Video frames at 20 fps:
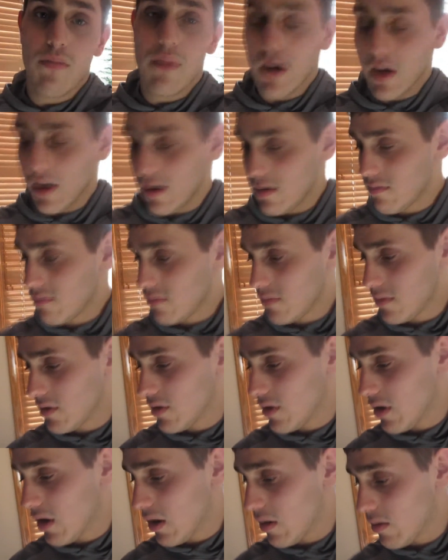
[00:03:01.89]
but
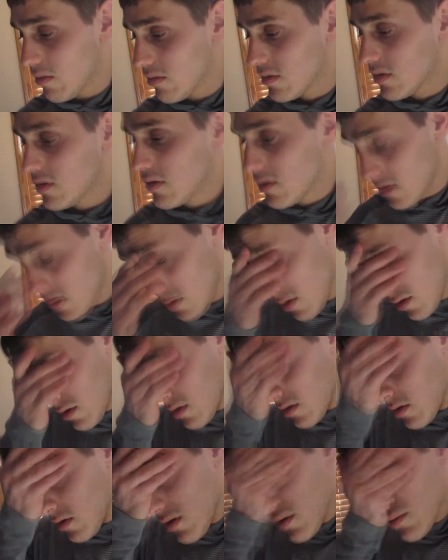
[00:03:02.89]
you know,
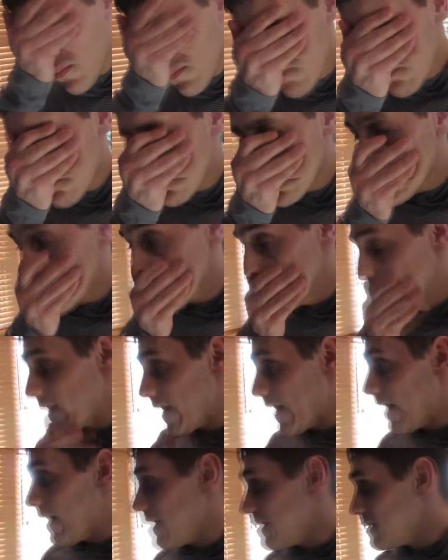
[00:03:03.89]

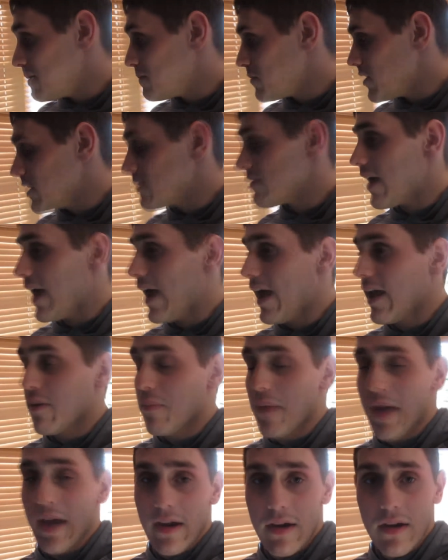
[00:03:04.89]
yeah, it's
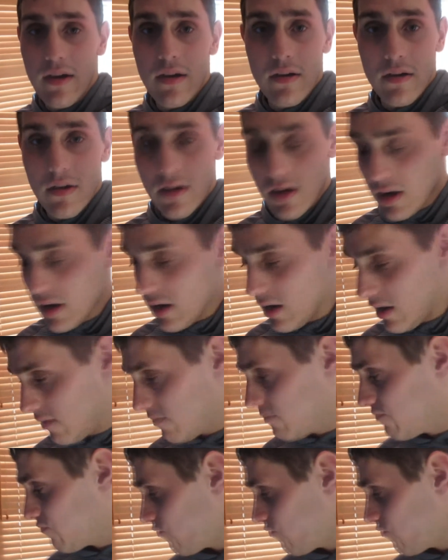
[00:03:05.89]
anime. Uh,